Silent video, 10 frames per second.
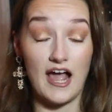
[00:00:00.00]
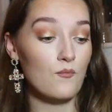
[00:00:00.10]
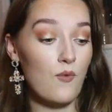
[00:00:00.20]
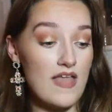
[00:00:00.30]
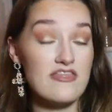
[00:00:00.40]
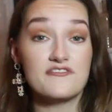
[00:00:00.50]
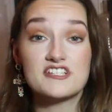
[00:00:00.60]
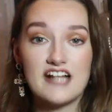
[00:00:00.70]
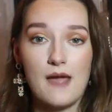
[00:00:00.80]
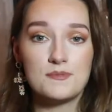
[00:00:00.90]
when they've
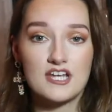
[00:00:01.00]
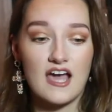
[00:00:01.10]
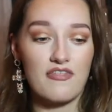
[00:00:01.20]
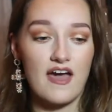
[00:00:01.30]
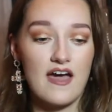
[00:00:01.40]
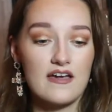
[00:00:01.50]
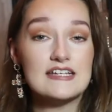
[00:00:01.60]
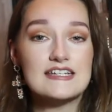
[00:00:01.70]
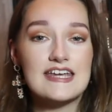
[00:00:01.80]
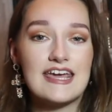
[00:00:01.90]
slept together,
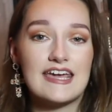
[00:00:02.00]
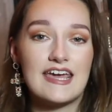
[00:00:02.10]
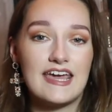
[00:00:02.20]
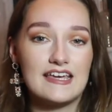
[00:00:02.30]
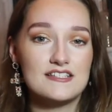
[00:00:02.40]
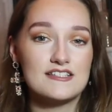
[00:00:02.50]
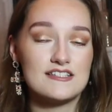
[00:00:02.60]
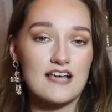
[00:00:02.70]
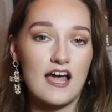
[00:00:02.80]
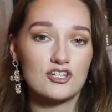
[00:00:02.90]
into
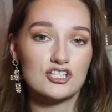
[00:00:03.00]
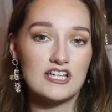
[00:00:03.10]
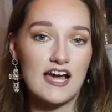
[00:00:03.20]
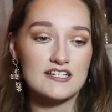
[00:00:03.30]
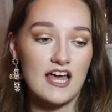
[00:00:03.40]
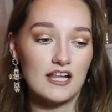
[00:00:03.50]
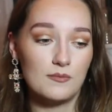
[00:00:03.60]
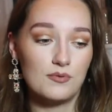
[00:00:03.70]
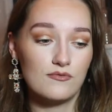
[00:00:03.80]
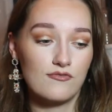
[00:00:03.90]
he's actually had
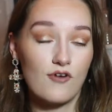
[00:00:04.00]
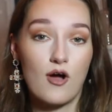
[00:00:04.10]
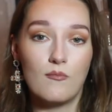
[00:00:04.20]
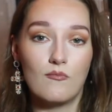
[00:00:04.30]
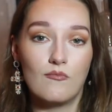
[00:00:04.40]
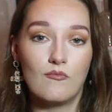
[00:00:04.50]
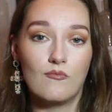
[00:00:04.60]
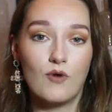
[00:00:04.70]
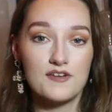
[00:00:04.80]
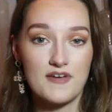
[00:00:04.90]
help from
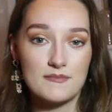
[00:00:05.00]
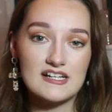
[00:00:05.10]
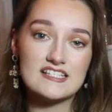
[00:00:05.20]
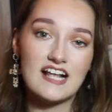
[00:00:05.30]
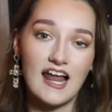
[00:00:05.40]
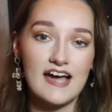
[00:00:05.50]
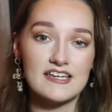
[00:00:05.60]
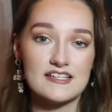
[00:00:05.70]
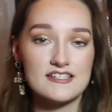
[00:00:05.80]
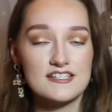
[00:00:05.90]
one of Emily's
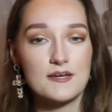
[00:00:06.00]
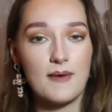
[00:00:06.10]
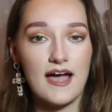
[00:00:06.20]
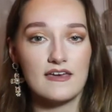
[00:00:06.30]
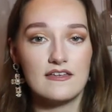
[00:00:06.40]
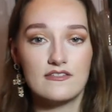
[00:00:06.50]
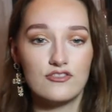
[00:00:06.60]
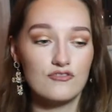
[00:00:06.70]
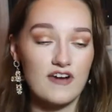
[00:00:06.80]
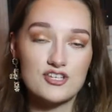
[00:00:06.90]
clients to buy
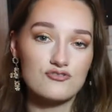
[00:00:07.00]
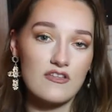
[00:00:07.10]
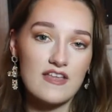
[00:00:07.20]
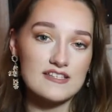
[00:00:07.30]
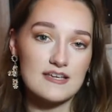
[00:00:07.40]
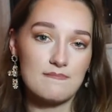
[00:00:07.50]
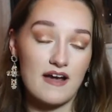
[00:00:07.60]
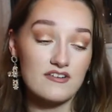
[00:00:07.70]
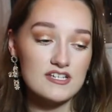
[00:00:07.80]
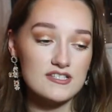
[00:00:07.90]
the restaurant that's in
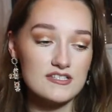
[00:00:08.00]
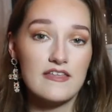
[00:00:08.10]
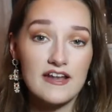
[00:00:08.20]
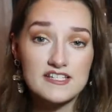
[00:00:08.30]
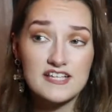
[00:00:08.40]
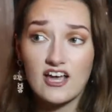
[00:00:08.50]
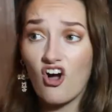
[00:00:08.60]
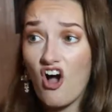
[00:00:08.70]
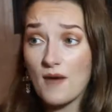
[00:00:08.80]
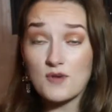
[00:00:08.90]
Paris. And then he's like, oh, I'm